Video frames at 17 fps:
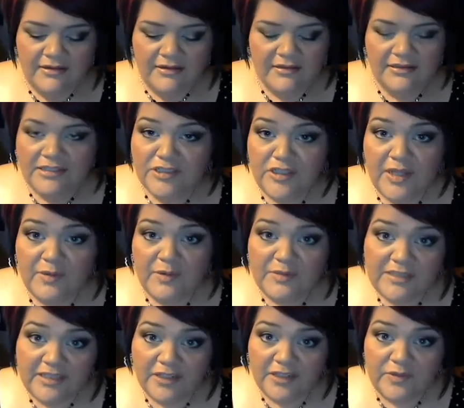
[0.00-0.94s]
So that was
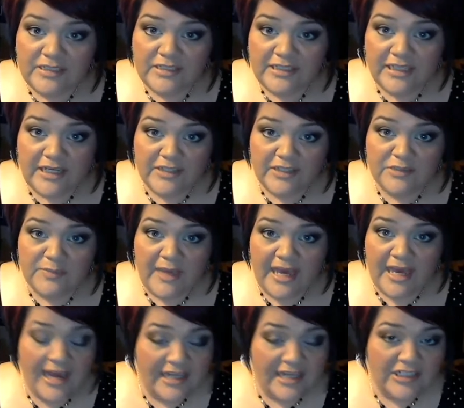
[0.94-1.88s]
another reason that I was
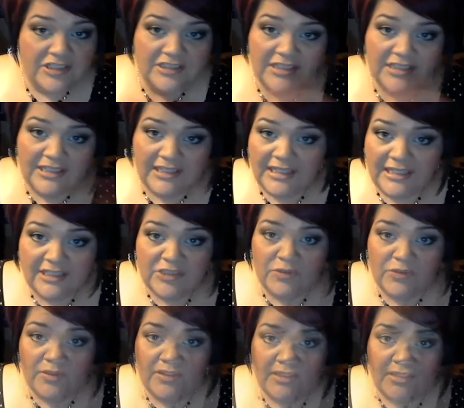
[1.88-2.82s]
mad. I just didn't get into
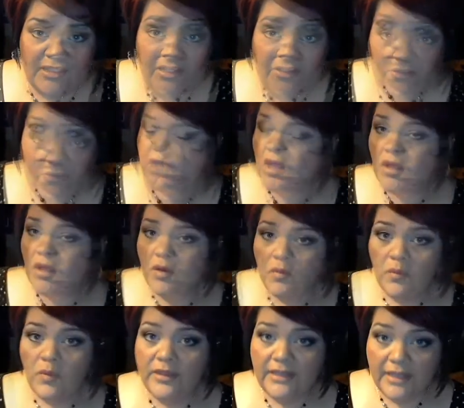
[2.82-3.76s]
it in the other video.
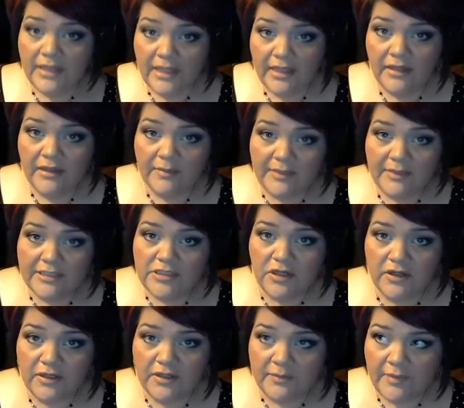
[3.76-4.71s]
What the hell am I
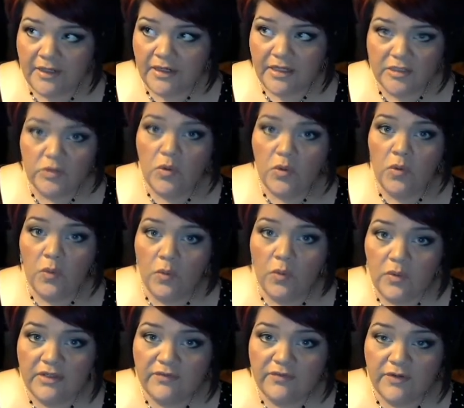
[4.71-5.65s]
talking about? I
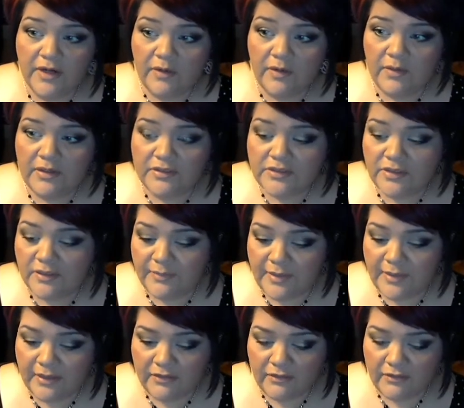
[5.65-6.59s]
totally forgot what I was talking
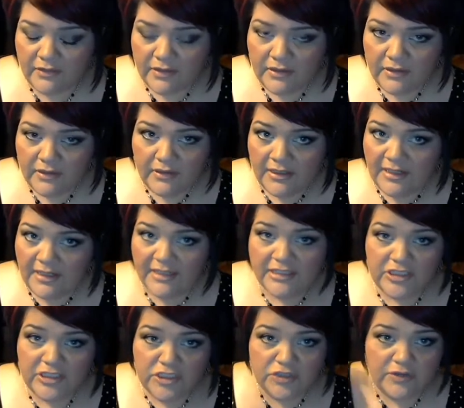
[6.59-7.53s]
about. Got
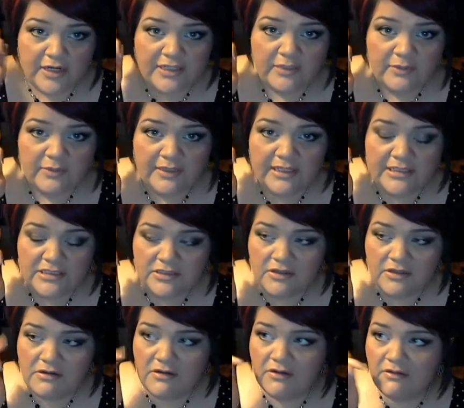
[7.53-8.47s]
distracted with that
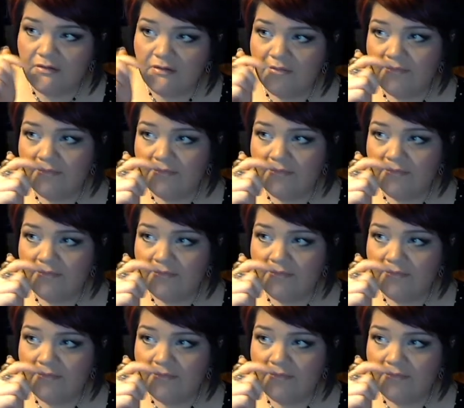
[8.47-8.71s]
song.